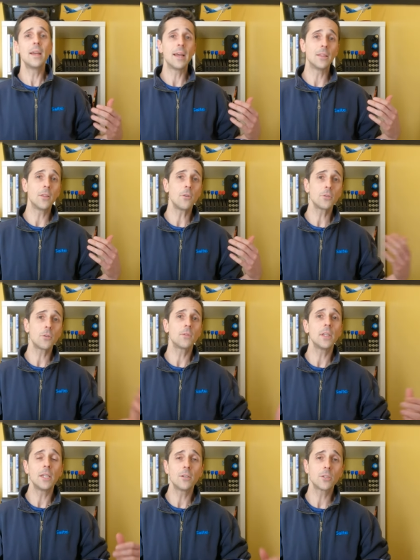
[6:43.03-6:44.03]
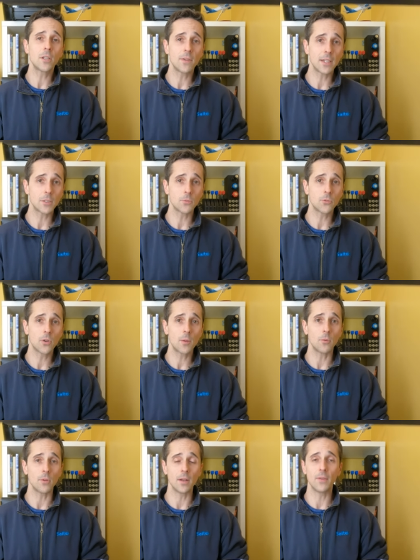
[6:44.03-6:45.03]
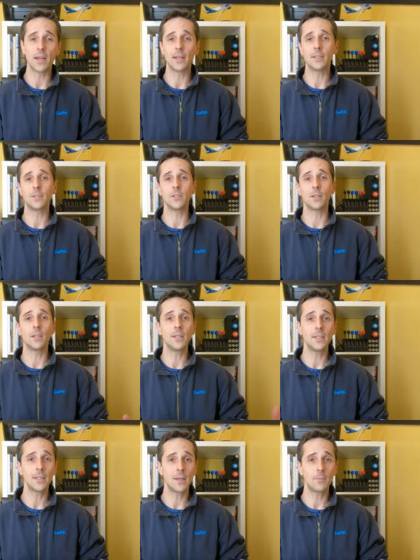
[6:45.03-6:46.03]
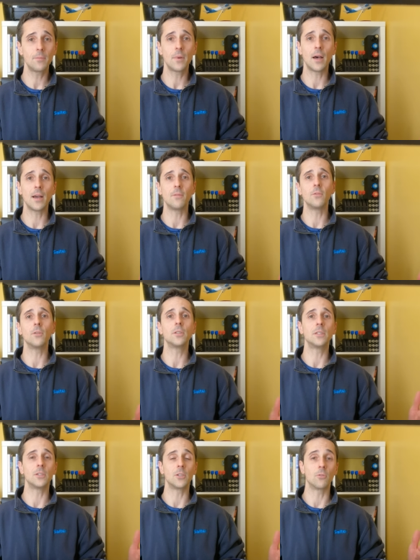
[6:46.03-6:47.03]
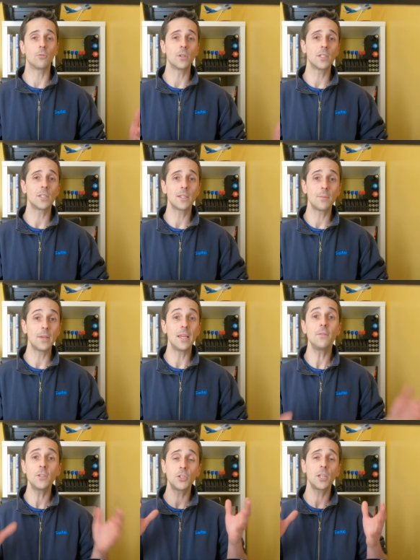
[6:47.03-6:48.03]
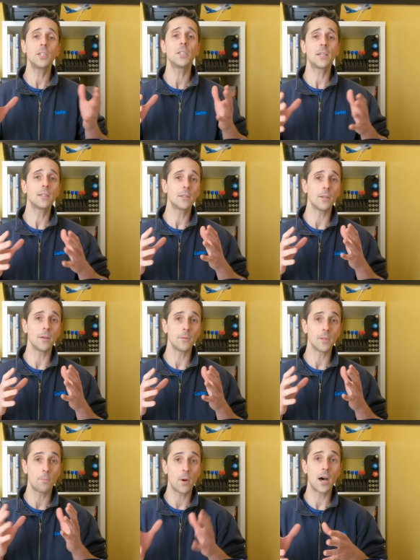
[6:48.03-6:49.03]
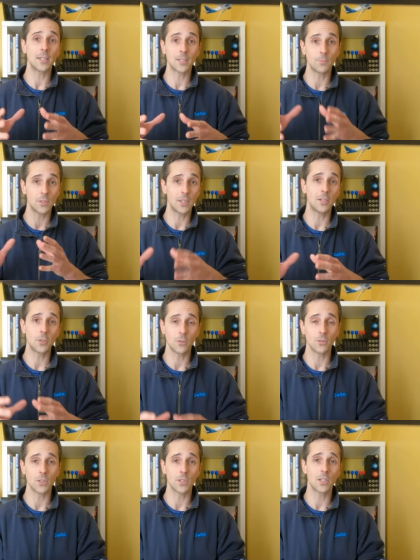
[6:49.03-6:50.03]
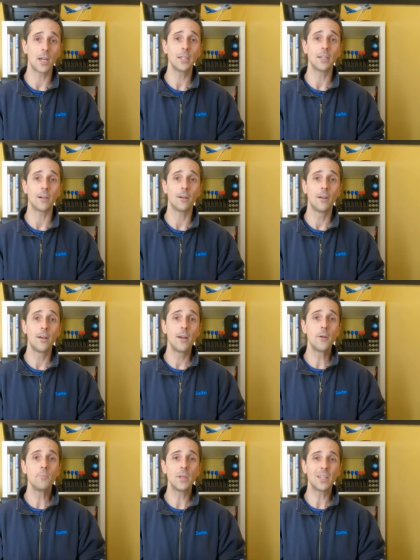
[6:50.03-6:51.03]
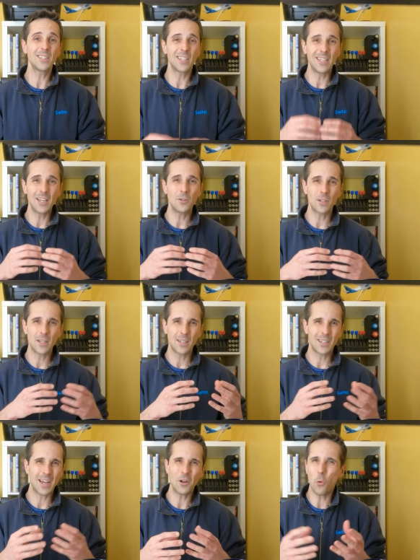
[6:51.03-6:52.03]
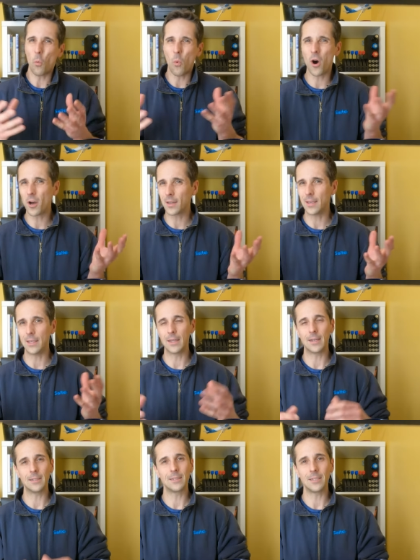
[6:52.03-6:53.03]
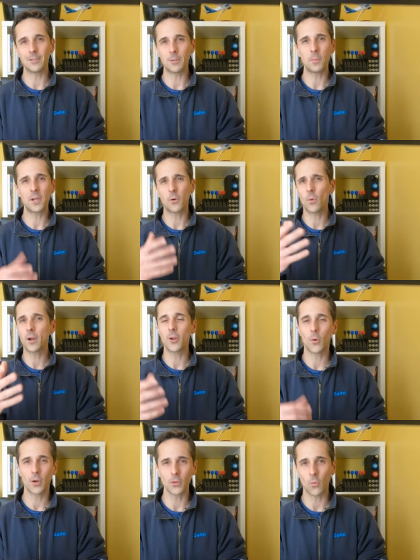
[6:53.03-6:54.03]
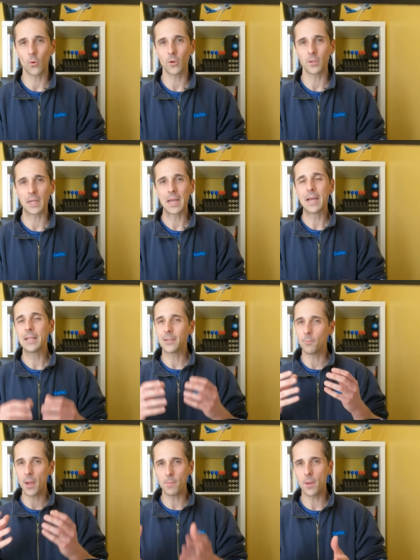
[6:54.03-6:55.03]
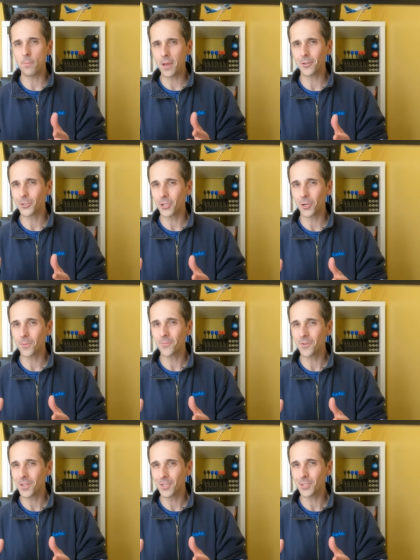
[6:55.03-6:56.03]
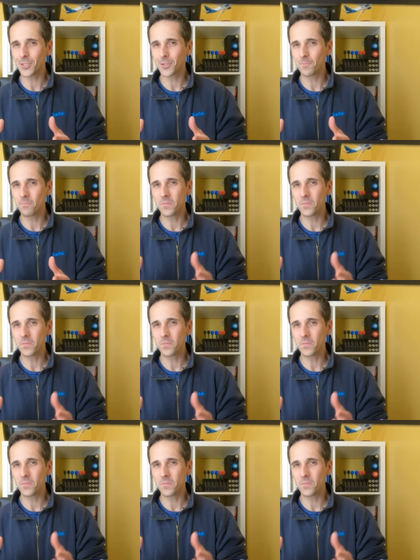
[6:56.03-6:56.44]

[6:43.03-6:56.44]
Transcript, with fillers: And those over the years have had some trouble. I've had to clean them. I've looked into greasing them, even changing out the, the pots, the potentiometers inside there, because they get kind of wonky. Uh, you know, depending on where you are in the world, there might be a better term for this.